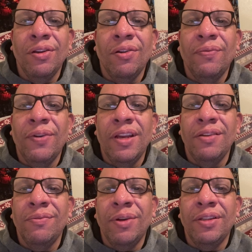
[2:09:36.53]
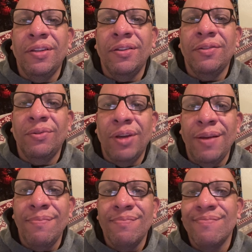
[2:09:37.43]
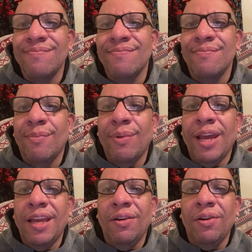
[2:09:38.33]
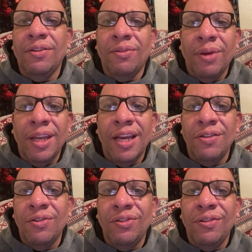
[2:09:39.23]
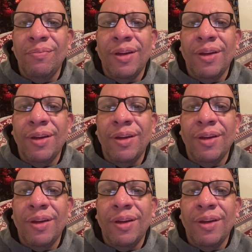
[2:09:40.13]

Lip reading: finish with the stream, but I know it's already on YouTube,